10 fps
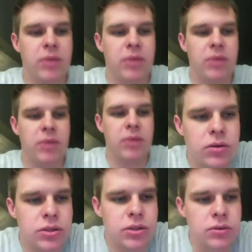you go
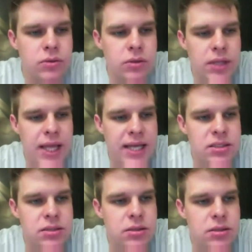to
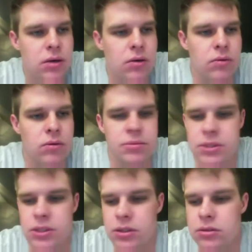
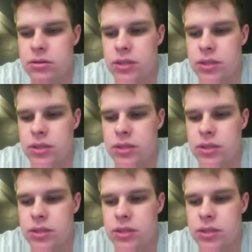whoopsie,